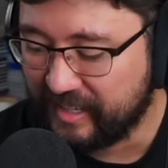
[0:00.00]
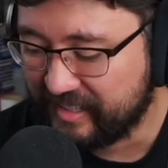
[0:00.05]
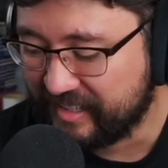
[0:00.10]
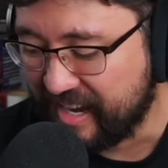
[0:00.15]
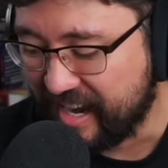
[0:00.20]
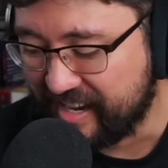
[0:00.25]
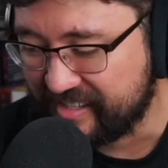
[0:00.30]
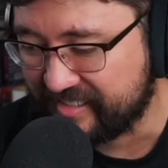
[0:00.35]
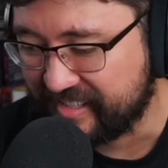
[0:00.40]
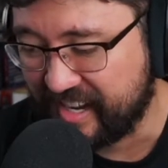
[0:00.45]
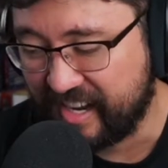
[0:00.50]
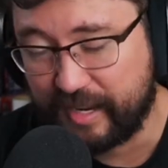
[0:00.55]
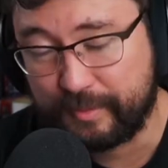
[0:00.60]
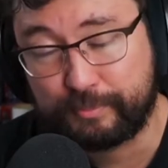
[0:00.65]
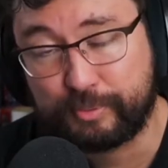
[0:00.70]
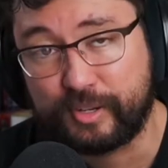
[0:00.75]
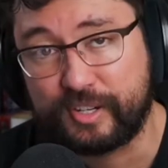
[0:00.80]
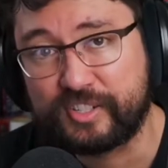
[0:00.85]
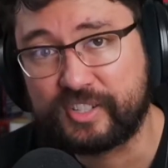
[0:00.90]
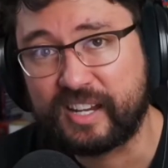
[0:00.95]
Guys, I
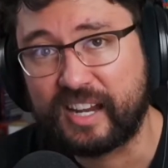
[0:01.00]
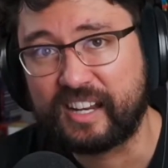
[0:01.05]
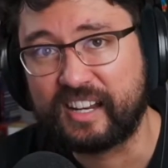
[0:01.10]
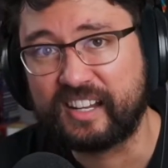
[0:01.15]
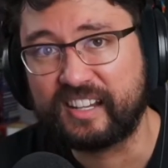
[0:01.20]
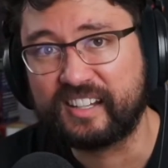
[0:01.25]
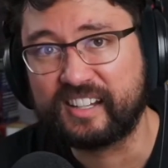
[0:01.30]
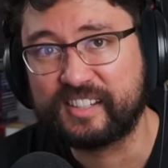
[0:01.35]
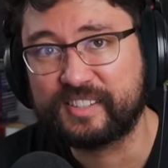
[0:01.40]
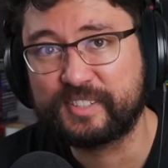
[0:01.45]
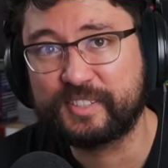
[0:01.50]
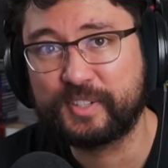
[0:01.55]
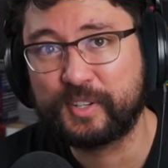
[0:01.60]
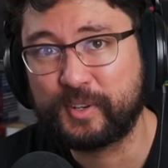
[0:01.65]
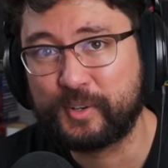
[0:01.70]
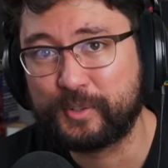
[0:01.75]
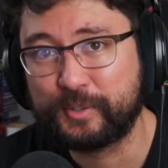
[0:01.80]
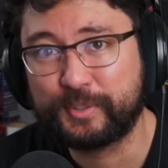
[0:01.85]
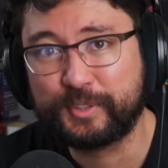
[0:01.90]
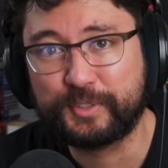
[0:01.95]
appreciate it.
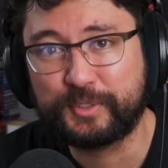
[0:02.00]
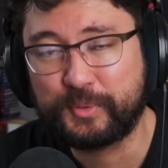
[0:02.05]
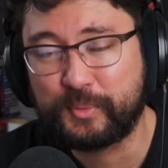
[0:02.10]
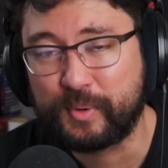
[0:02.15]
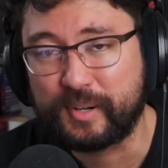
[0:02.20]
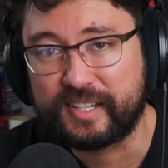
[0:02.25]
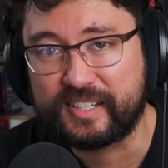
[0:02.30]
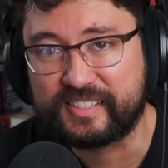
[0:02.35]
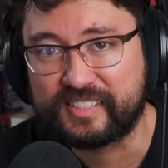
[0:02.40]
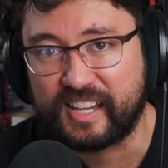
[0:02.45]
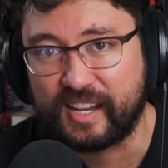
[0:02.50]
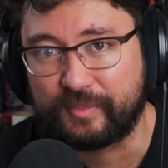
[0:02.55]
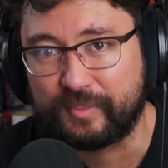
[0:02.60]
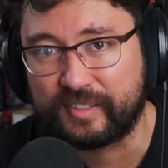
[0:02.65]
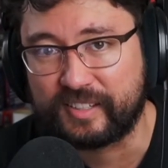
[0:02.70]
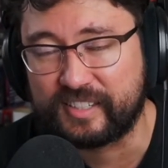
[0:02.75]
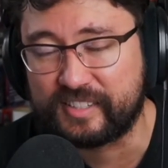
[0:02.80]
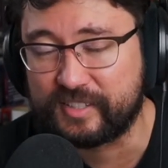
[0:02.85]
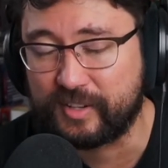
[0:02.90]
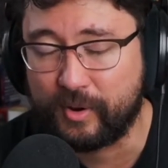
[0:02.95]
Until the
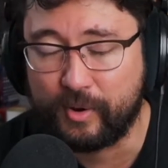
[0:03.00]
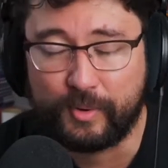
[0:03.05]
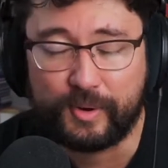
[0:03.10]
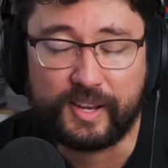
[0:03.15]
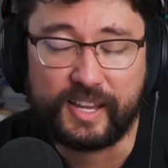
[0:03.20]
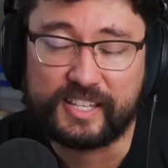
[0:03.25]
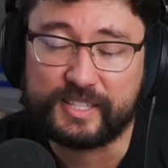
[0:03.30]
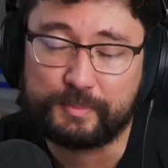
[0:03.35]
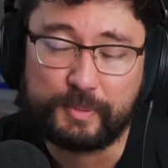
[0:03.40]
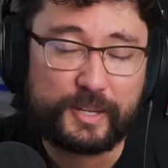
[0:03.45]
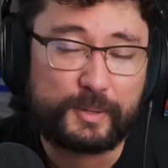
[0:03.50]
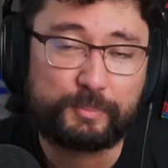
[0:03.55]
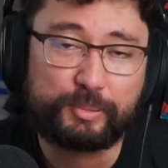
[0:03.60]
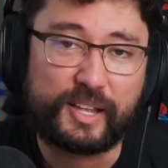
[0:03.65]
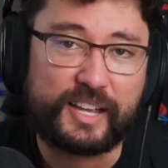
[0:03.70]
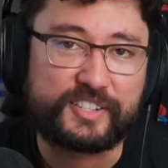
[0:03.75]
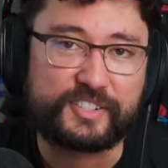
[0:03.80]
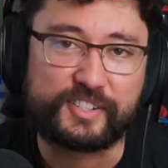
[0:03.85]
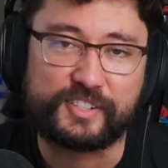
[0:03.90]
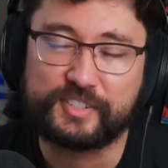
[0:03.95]
27th, it's been a
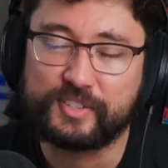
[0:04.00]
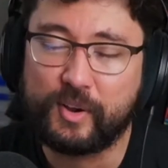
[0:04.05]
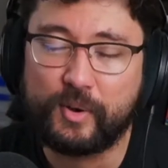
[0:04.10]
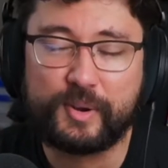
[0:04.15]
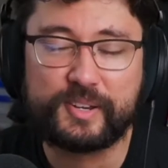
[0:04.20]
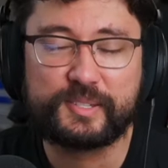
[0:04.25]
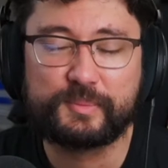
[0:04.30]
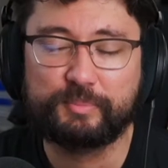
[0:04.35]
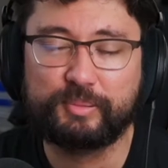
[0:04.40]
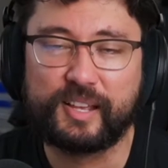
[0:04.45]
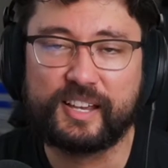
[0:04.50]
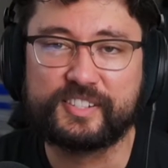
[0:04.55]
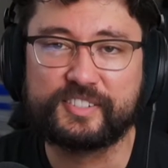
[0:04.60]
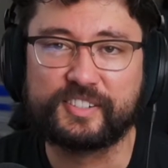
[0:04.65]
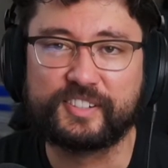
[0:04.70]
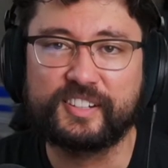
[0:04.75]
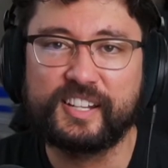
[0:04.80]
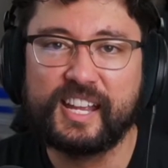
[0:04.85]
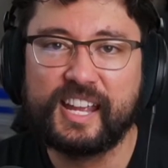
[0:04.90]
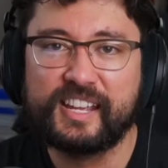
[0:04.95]
pleasure. It's always a
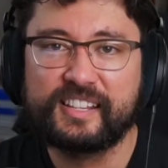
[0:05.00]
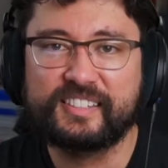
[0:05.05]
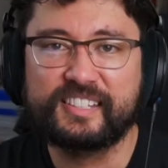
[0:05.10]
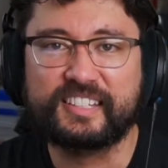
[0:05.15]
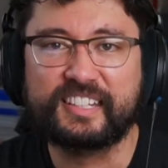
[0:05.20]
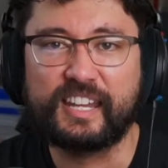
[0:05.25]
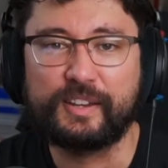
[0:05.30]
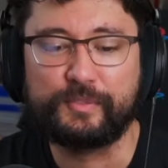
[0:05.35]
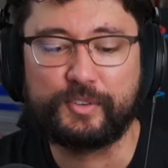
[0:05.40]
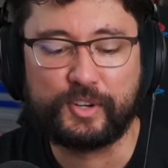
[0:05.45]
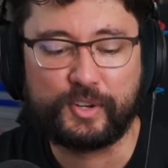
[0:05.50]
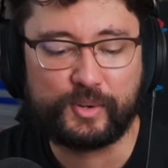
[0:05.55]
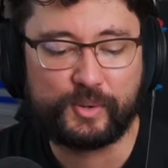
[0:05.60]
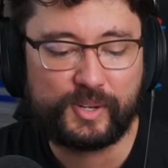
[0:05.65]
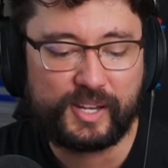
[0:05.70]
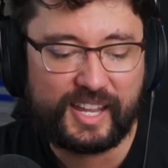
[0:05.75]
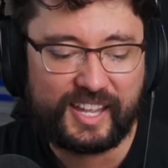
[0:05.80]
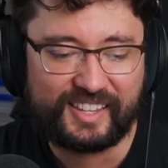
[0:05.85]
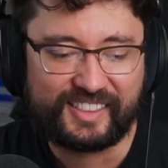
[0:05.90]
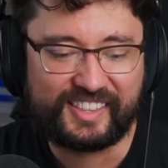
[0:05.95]
pleasure to give you
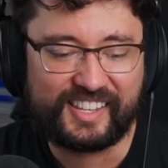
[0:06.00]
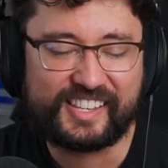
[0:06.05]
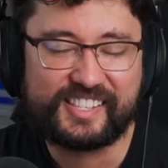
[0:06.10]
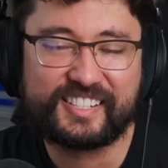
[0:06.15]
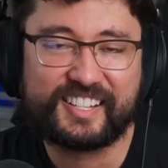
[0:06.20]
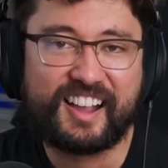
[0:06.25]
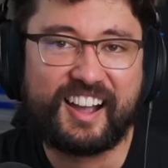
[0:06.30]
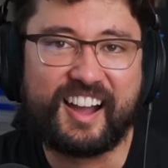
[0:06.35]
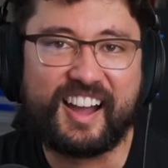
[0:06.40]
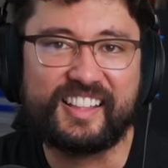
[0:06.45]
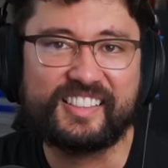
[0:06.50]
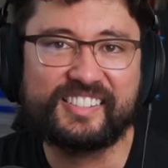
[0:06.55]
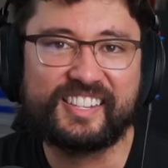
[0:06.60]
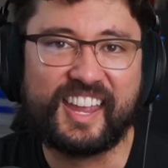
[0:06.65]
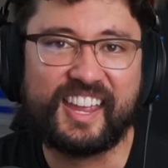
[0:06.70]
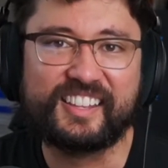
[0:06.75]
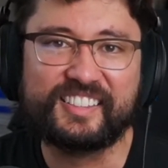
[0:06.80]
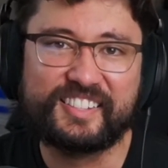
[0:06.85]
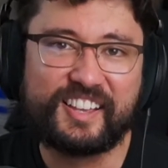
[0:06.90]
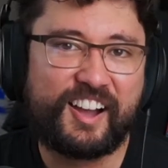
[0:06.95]
this
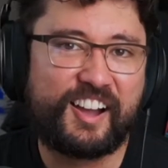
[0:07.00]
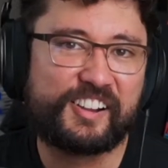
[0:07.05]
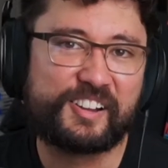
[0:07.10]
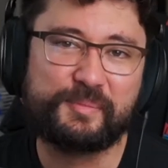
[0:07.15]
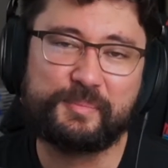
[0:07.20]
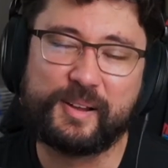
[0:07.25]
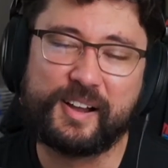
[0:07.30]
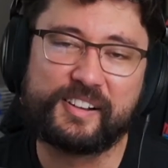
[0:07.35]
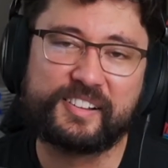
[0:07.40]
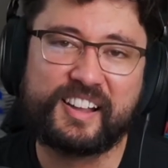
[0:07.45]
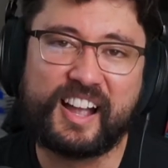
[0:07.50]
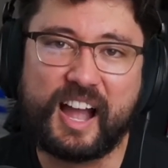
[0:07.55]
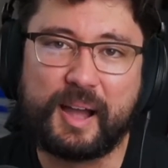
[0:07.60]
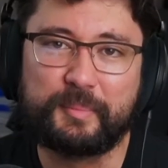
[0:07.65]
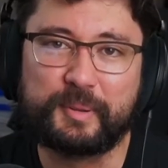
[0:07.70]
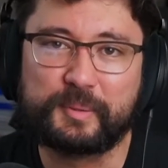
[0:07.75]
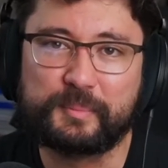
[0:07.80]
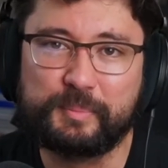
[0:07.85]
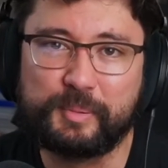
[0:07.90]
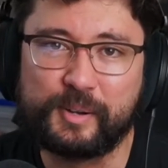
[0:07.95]
content, talk about
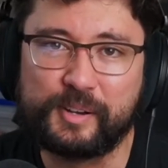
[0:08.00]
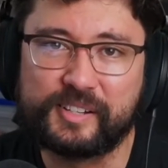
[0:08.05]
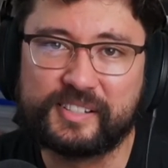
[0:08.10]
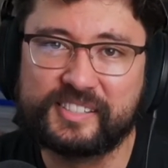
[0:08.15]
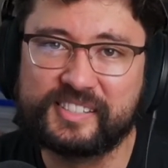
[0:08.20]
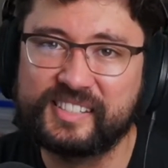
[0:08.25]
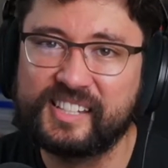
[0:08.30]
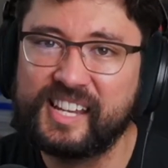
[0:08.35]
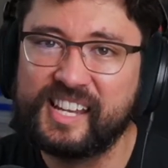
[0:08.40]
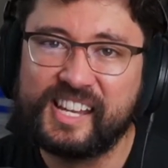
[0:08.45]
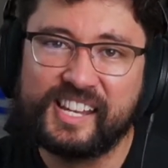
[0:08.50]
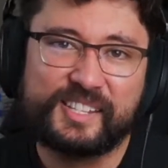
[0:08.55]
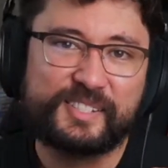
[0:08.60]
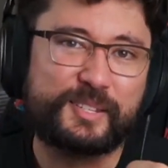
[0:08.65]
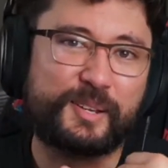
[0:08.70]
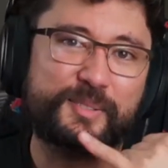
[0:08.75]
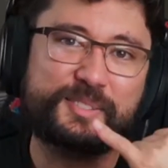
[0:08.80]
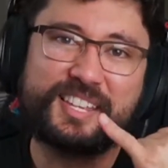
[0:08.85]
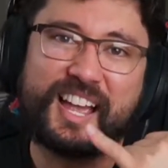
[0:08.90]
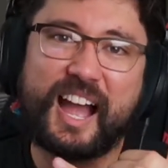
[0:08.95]
comic books.
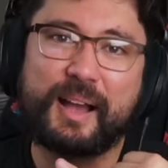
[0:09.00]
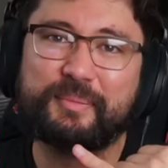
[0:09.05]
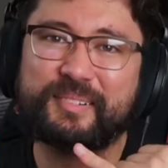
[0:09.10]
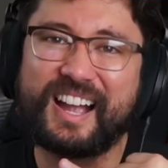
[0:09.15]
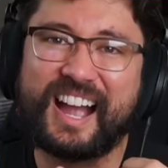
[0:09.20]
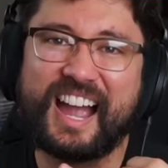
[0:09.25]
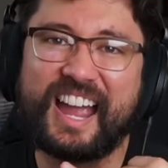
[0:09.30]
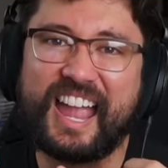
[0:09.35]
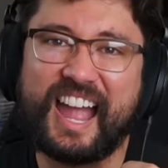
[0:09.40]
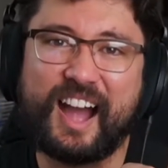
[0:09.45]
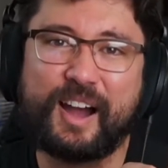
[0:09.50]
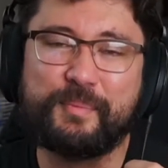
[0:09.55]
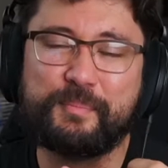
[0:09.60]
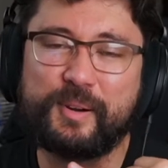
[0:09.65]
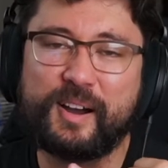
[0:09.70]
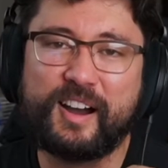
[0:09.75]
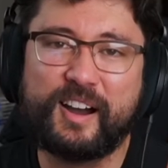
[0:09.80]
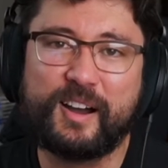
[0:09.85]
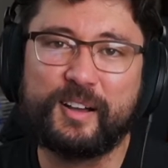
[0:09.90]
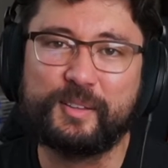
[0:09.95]
So top guy out,
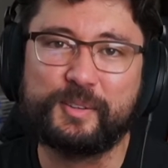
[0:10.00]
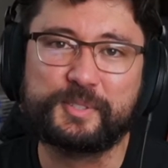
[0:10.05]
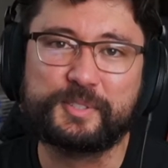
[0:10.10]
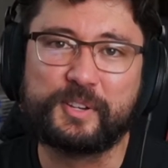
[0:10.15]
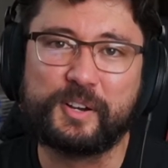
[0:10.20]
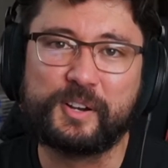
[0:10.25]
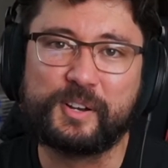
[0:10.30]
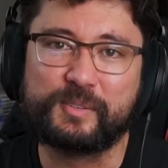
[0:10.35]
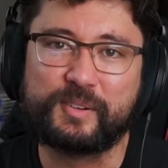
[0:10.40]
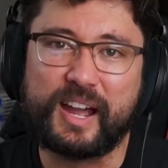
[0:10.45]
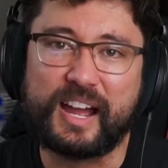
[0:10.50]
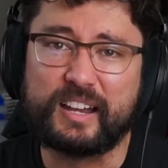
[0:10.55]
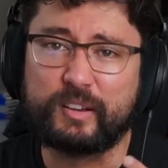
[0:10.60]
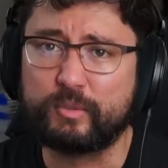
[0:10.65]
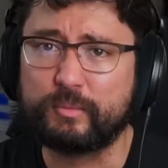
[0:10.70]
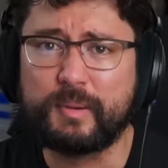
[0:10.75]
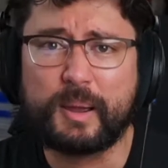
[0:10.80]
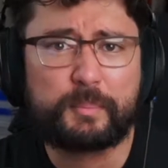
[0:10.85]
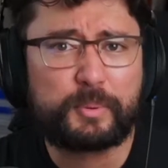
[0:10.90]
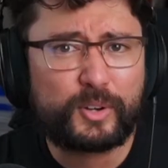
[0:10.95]
mahalos all around, and
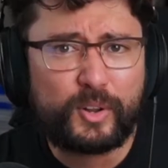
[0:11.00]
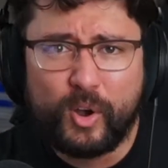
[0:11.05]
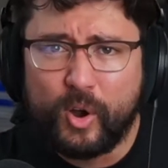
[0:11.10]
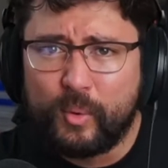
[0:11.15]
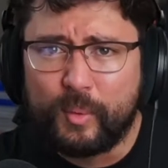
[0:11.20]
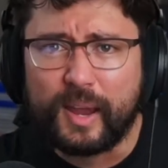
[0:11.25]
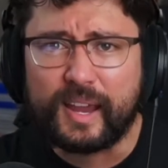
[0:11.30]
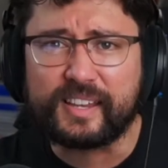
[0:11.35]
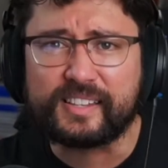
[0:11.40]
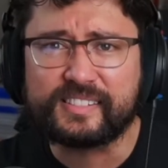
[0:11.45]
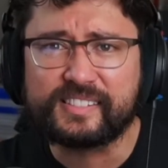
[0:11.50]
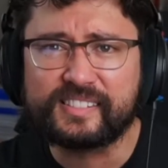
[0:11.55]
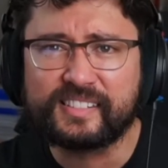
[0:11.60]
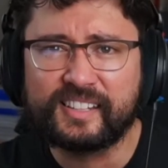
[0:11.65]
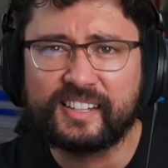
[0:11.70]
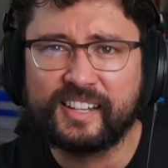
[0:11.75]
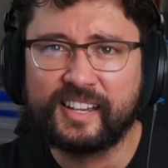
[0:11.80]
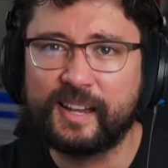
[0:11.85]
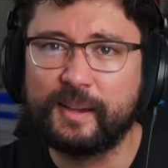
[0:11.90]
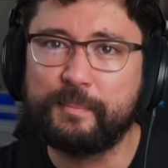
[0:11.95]
remember to always
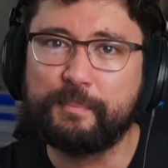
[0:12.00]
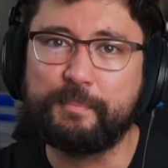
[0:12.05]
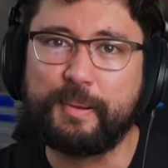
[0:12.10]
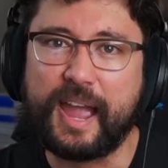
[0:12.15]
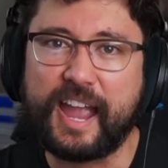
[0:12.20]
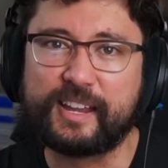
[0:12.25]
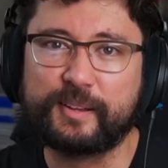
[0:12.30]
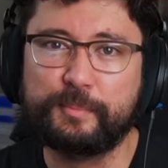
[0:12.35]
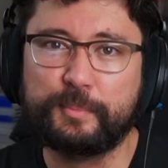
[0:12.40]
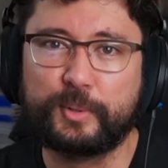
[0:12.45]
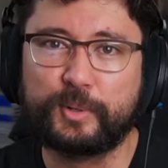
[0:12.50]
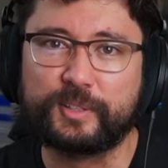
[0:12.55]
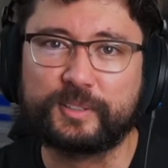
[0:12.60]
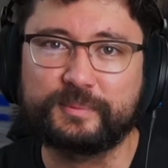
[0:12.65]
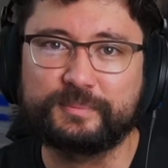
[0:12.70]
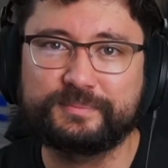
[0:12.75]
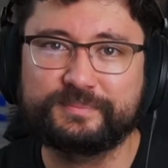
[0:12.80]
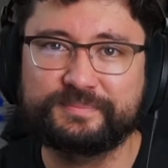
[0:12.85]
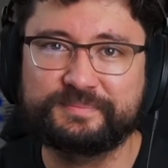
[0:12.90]
bag and boredom.